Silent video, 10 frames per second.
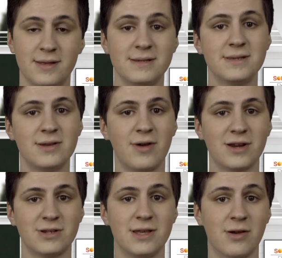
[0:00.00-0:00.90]
This is the
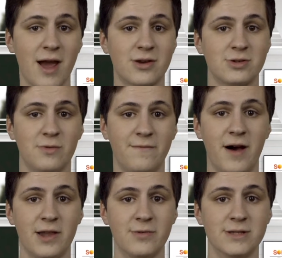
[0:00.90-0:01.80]
direction that your actors will
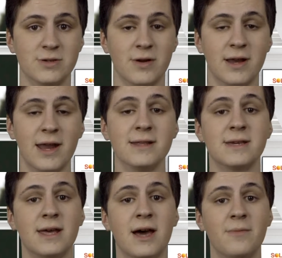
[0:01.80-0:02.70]
follow on screen, and it's
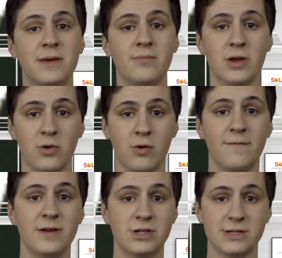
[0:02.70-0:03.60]
going to help them bring your
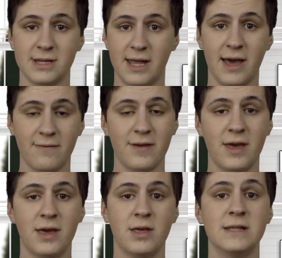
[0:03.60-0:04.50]
vision to life.
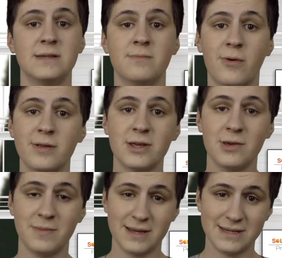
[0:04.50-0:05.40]
It's important that
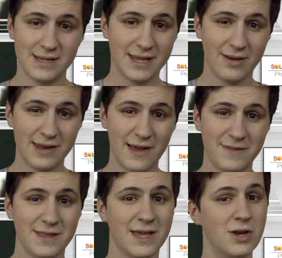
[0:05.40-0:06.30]
you be detailed
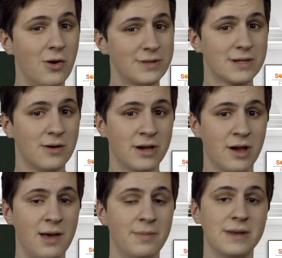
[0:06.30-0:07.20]
enough that they know what's going
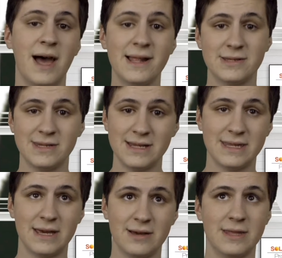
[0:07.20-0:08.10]
on, but not so
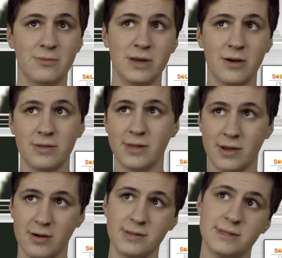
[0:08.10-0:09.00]
detailed that we know that the
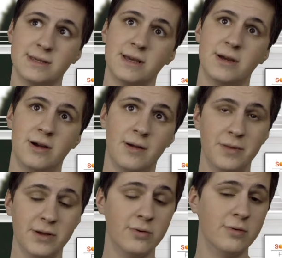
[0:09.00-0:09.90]
curtains are
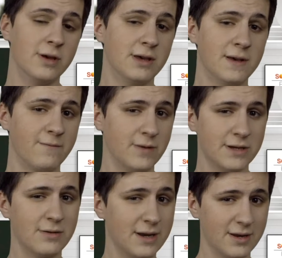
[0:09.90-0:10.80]
blue if we
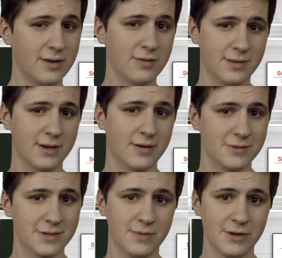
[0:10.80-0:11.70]
don't need to know that the
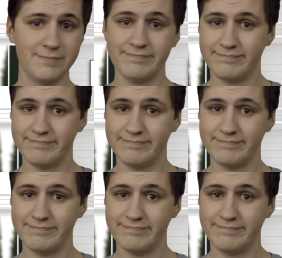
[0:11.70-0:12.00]
curtains are blue.